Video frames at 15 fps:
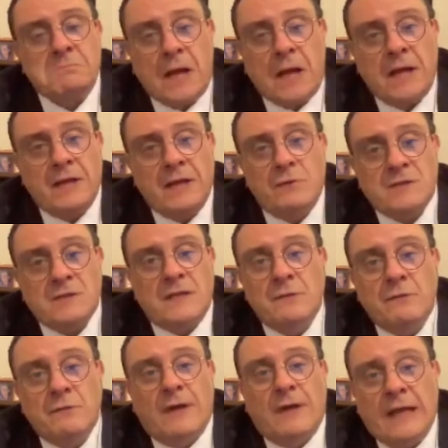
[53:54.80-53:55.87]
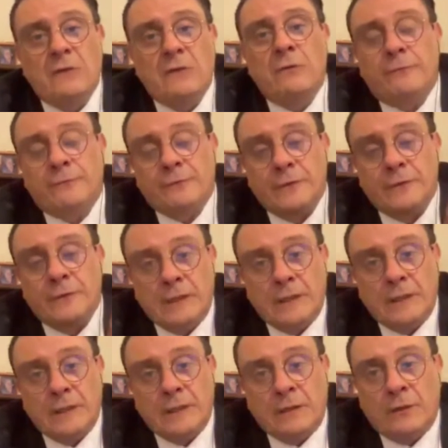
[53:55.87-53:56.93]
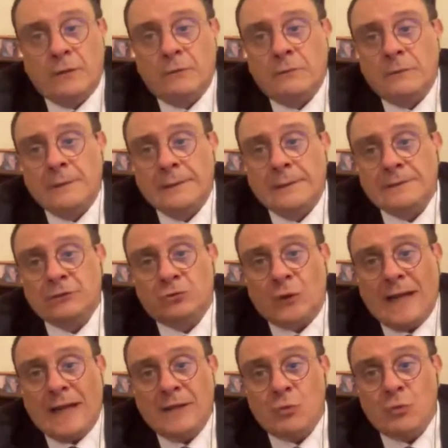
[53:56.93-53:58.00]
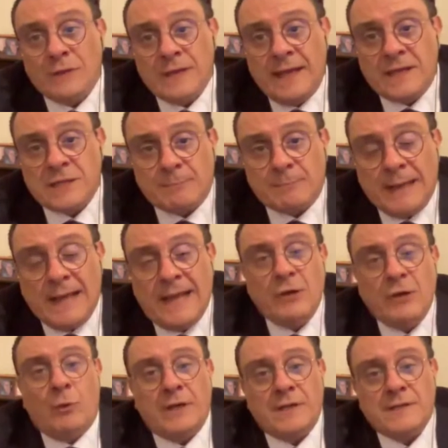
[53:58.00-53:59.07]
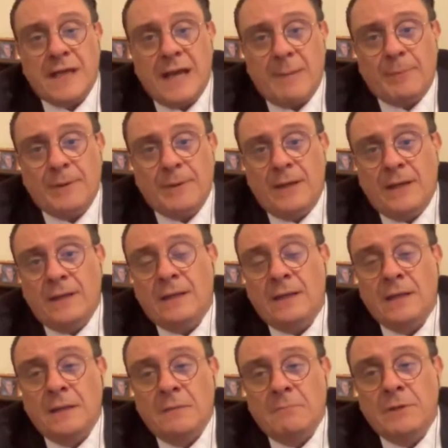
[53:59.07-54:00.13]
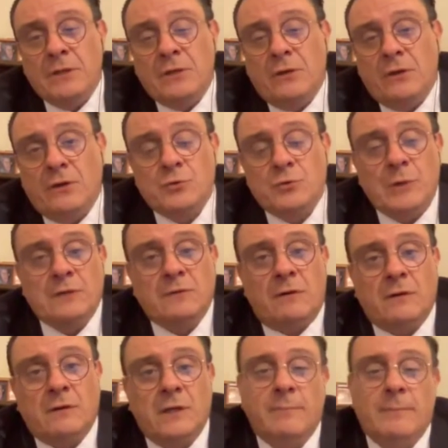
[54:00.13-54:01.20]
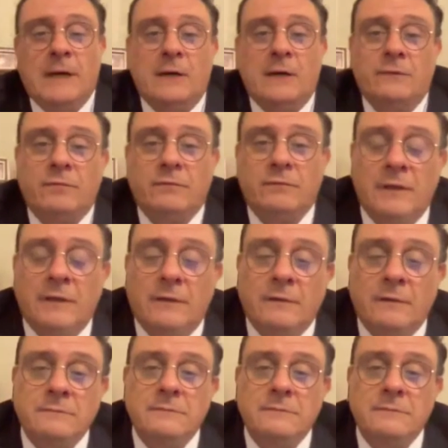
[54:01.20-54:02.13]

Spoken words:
I understand the value of, you know, trying to explain what is happening, because we are talking about, you know,